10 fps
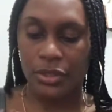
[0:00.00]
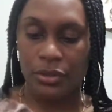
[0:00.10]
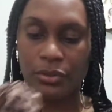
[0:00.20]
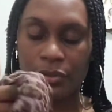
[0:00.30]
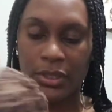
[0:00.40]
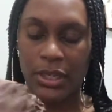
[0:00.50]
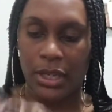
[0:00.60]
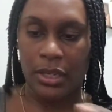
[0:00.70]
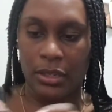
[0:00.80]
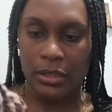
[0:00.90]
So
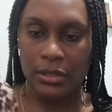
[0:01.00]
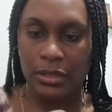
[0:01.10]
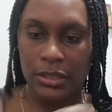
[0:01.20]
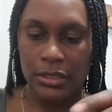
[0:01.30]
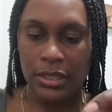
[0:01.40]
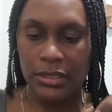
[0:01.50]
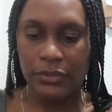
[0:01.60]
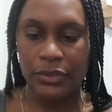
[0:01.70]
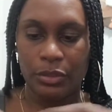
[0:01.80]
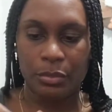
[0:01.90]
yeah, it
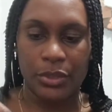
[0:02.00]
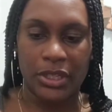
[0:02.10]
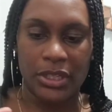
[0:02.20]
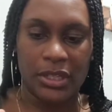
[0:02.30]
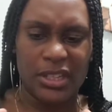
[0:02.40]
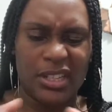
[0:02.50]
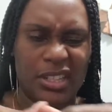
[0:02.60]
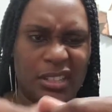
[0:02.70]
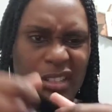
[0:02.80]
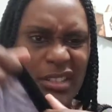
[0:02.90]
does feel pretty good,
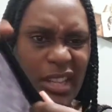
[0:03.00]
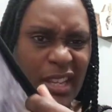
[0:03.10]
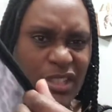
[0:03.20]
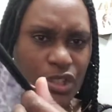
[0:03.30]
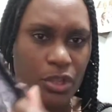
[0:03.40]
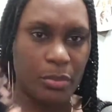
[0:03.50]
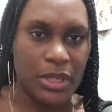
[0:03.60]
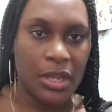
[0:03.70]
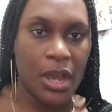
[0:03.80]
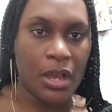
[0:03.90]
and it looks like it's gonna
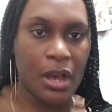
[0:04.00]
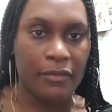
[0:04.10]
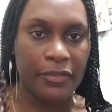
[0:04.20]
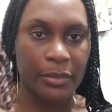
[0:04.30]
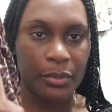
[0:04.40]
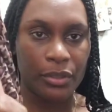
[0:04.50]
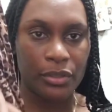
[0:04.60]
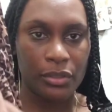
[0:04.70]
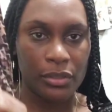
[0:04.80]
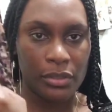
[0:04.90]
be
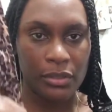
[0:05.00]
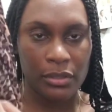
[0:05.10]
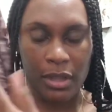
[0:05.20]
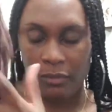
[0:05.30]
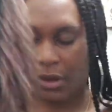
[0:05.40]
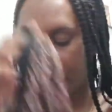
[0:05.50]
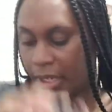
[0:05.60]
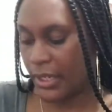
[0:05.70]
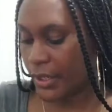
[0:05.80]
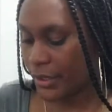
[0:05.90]
comfortable around
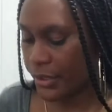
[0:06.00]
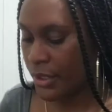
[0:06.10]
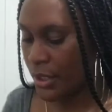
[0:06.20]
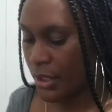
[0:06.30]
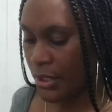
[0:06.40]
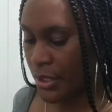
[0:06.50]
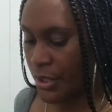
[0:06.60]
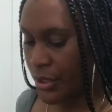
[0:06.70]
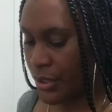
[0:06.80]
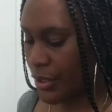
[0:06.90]
here.
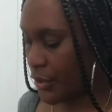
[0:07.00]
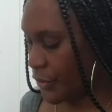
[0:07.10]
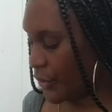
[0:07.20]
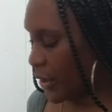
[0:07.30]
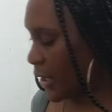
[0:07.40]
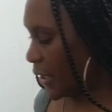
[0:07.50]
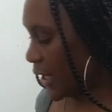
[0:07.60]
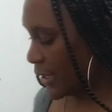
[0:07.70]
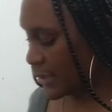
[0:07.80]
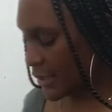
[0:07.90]
So
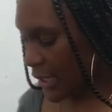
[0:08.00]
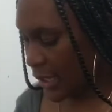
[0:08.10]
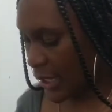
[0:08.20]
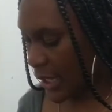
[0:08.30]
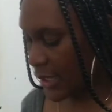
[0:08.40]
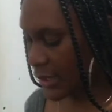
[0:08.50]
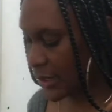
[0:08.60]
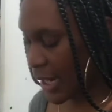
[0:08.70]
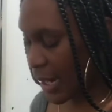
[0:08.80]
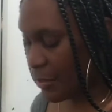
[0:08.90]
that's that.
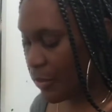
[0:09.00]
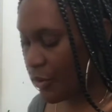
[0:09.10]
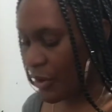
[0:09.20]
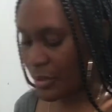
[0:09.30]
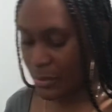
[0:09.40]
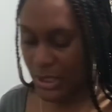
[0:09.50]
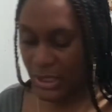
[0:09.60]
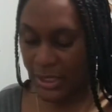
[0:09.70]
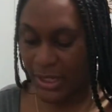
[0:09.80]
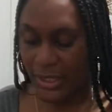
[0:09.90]
I bought me
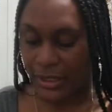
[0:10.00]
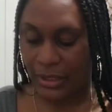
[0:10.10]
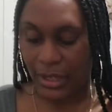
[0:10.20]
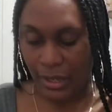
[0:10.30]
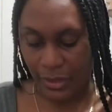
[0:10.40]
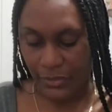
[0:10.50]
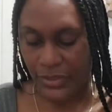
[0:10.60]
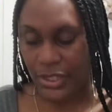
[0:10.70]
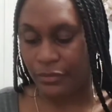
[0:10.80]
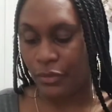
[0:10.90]

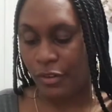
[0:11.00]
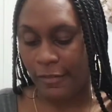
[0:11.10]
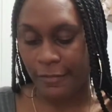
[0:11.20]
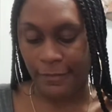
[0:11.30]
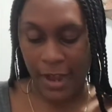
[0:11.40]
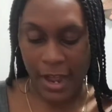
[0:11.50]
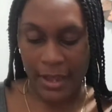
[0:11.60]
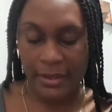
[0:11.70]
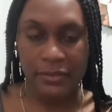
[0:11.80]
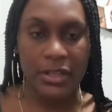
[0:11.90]
gloves for
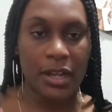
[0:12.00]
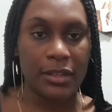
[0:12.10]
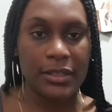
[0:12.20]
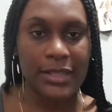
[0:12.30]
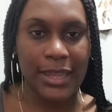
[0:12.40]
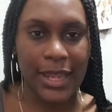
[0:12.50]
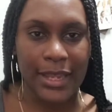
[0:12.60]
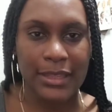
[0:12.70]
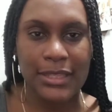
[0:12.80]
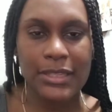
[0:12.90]
$5. I
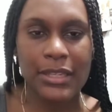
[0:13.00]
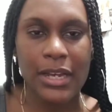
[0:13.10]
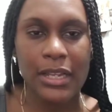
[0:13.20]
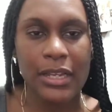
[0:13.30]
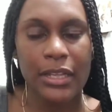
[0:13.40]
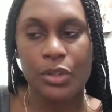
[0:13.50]
like this color.